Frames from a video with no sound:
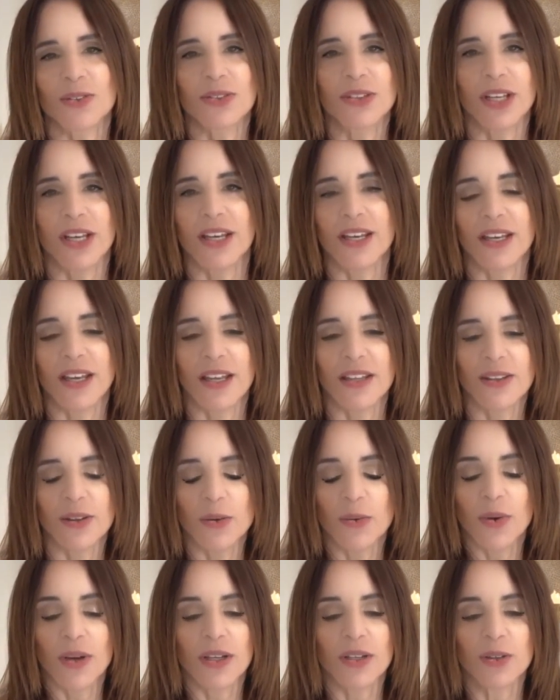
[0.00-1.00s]
day and the
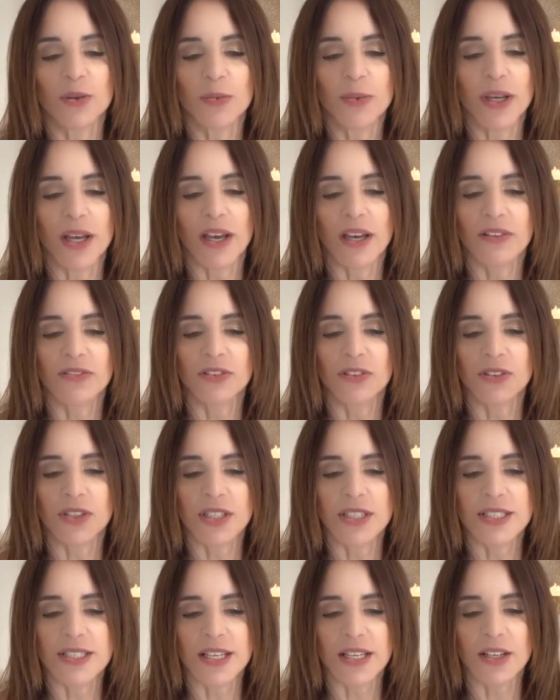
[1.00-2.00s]
way you behave. You
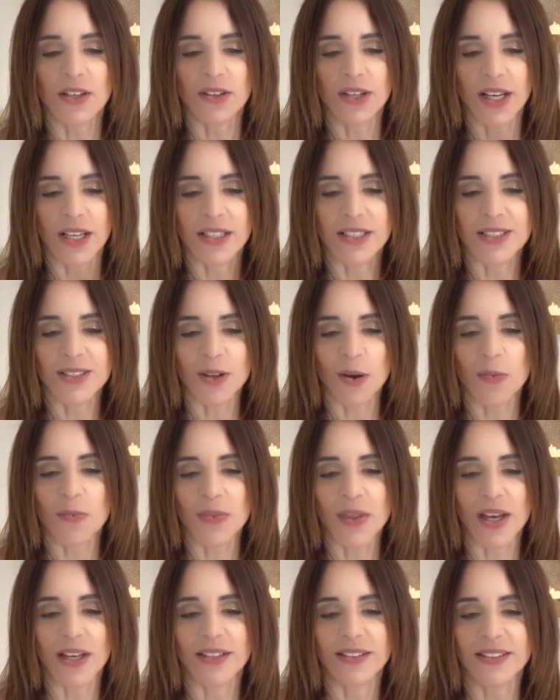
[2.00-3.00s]
can say, okay, stop
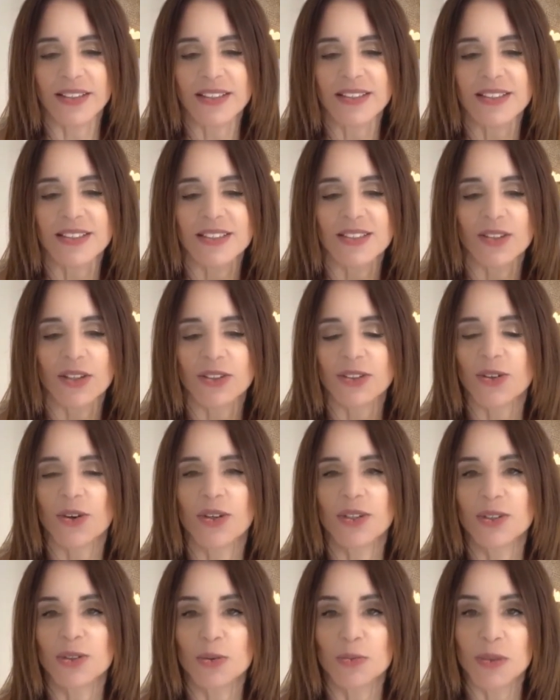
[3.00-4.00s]
that. This is not
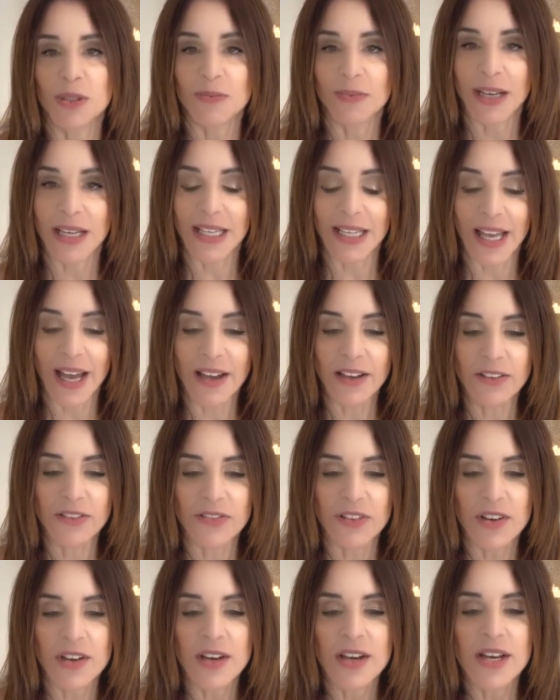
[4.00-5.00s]
going to be my life.
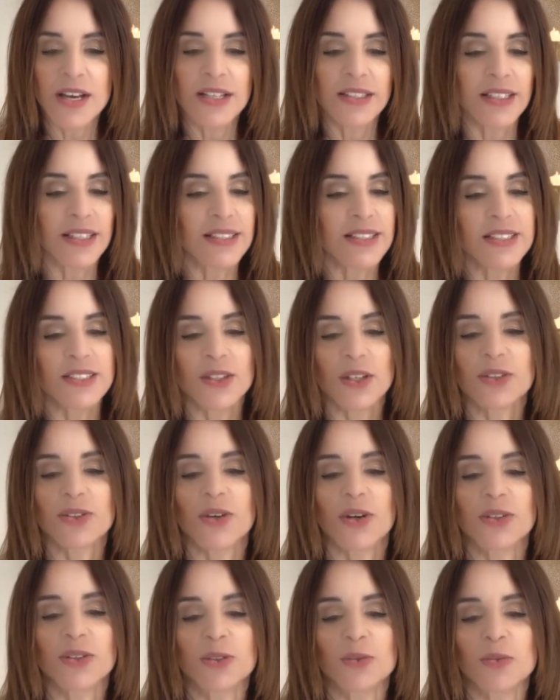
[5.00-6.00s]
This is not
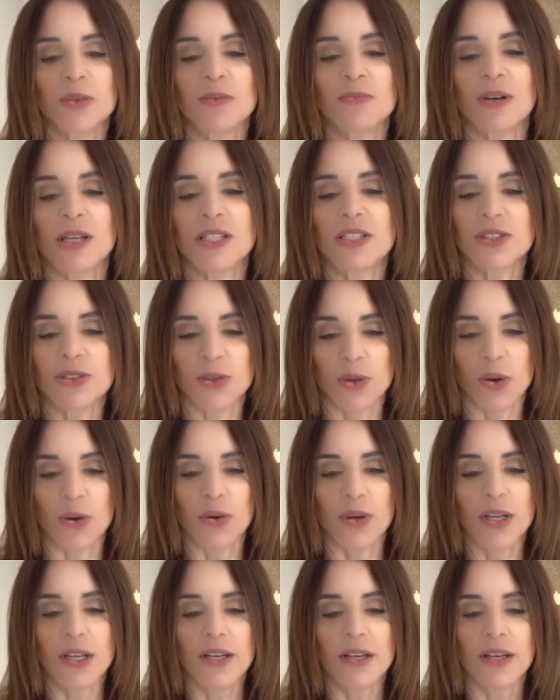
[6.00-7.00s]
going to be my
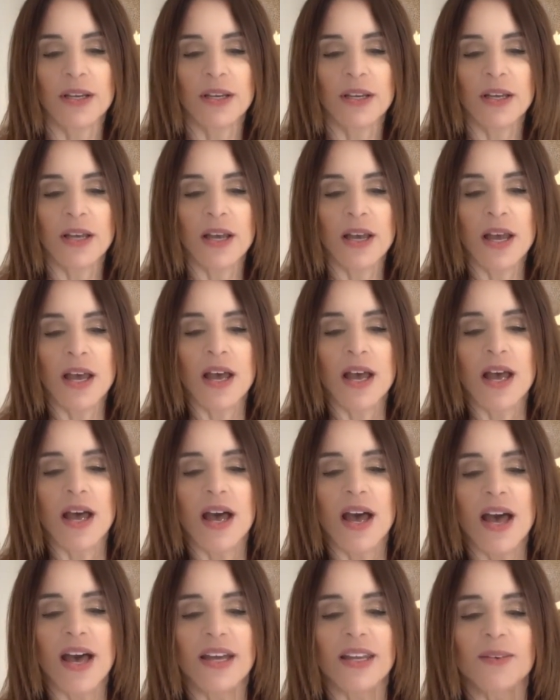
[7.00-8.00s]
story.
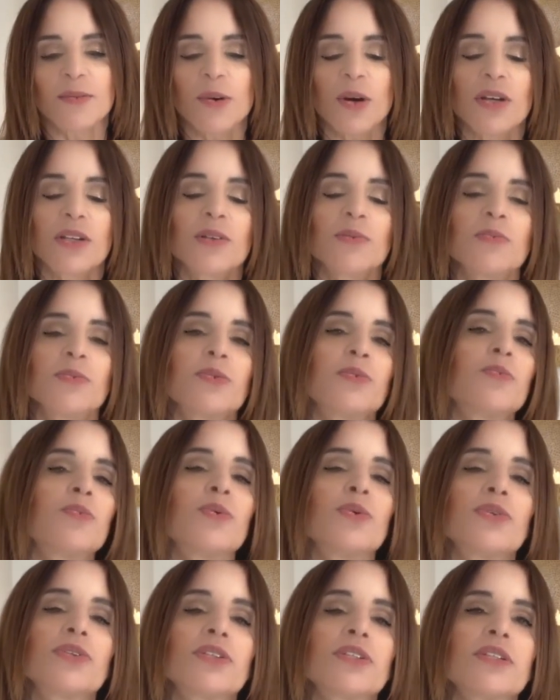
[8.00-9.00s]
And I'm going to
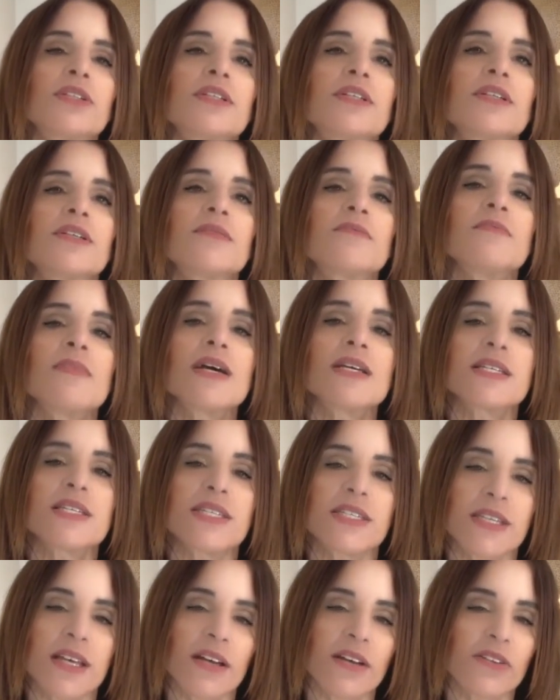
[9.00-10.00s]
put
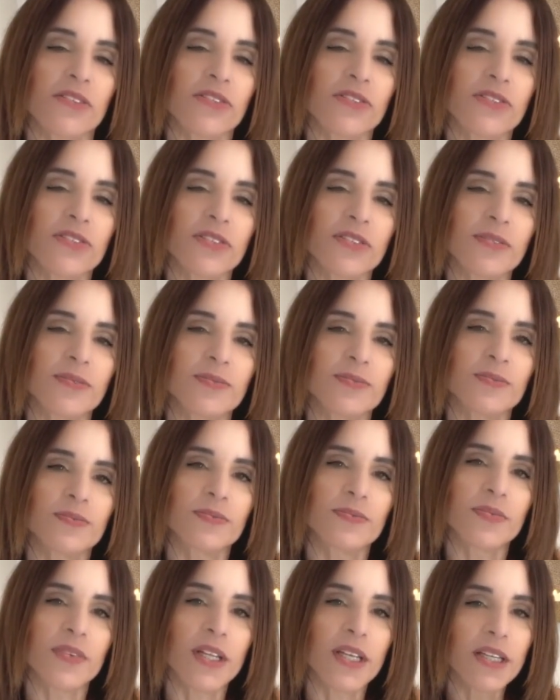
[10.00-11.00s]
myself
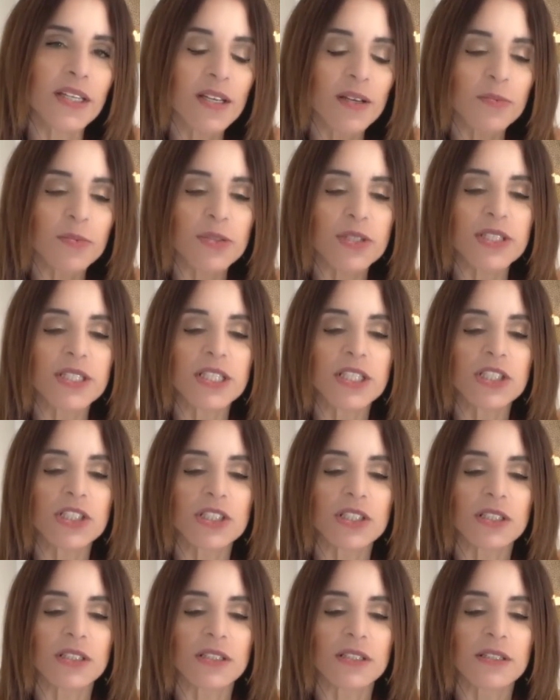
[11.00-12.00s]
in a
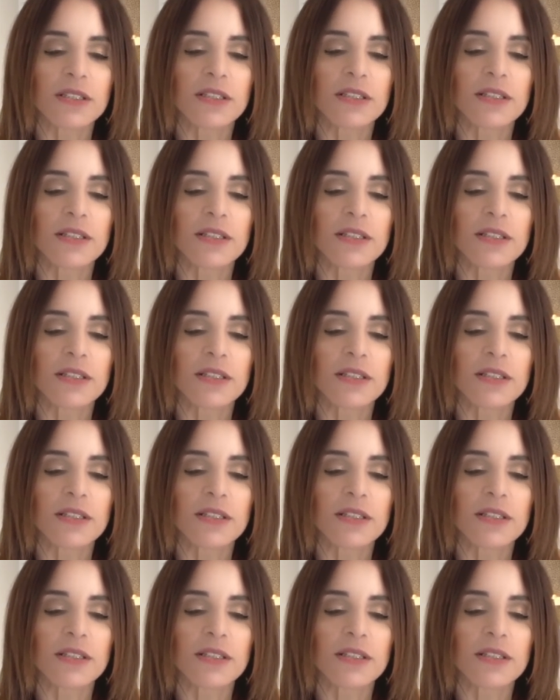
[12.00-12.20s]
position